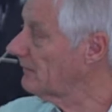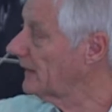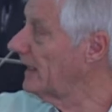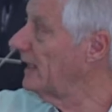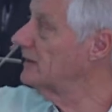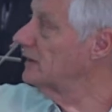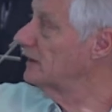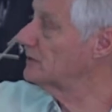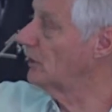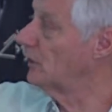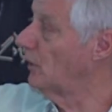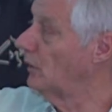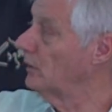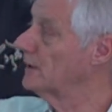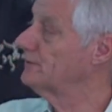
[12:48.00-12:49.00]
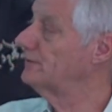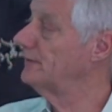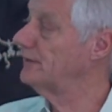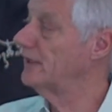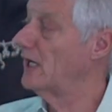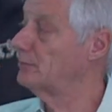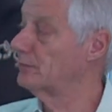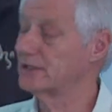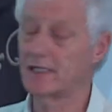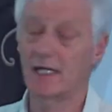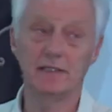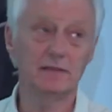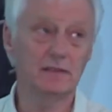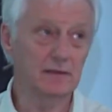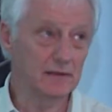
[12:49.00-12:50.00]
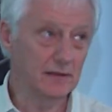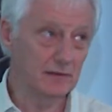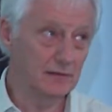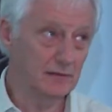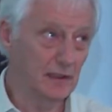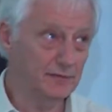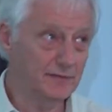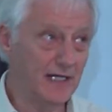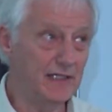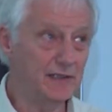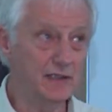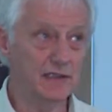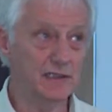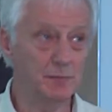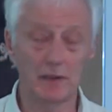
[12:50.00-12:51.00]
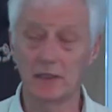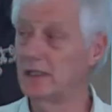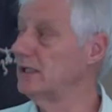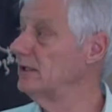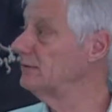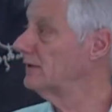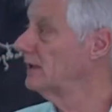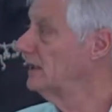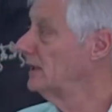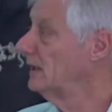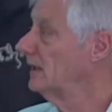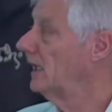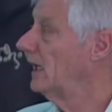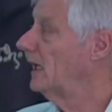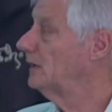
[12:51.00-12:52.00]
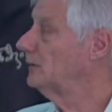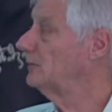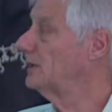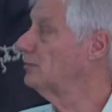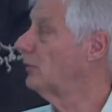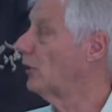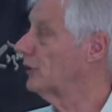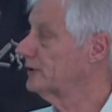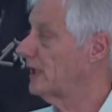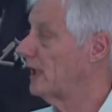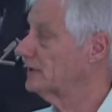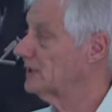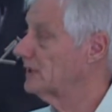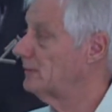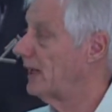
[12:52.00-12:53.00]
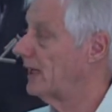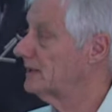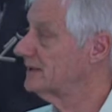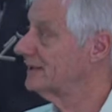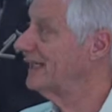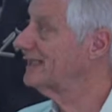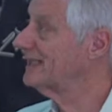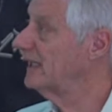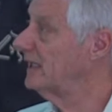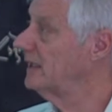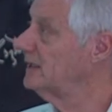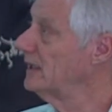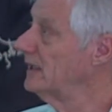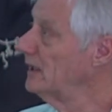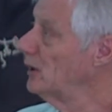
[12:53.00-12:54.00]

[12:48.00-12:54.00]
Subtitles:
Kenya as a whole, it's 58% of Kenyans believe there have been more droughts in the past decade.